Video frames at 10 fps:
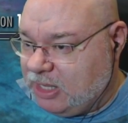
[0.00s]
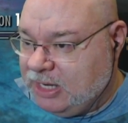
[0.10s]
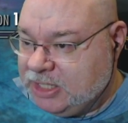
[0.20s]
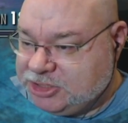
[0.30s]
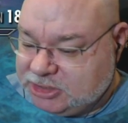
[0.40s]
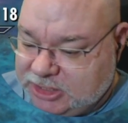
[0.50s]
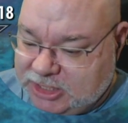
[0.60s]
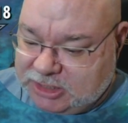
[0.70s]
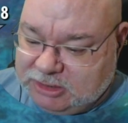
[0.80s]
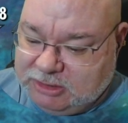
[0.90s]

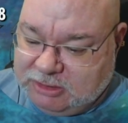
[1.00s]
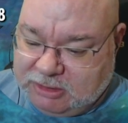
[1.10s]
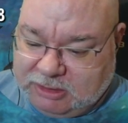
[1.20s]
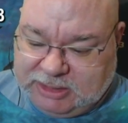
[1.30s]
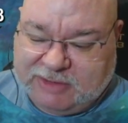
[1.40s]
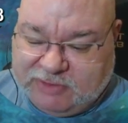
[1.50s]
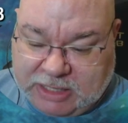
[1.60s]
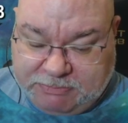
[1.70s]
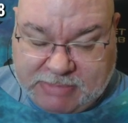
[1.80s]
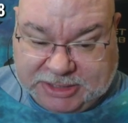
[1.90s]
Initially,
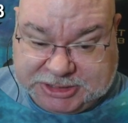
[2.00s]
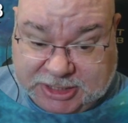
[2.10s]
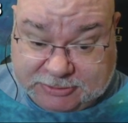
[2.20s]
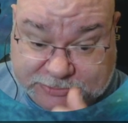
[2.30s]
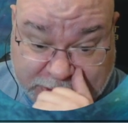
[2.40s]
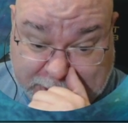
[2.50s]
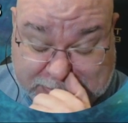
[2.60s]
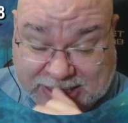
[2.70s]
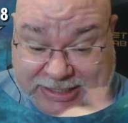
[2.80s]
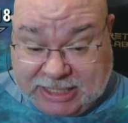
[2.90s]
level up Magicka,
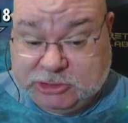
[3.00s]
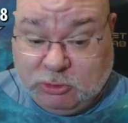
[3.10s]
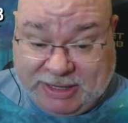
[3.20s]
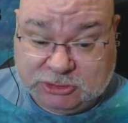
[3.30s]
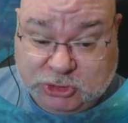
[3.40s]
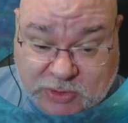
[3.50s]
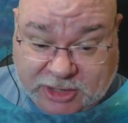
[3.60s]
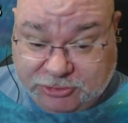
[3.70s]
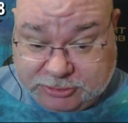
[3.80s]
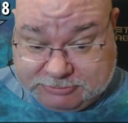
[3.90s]
right? And get to about
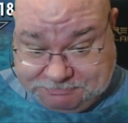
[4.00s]
200.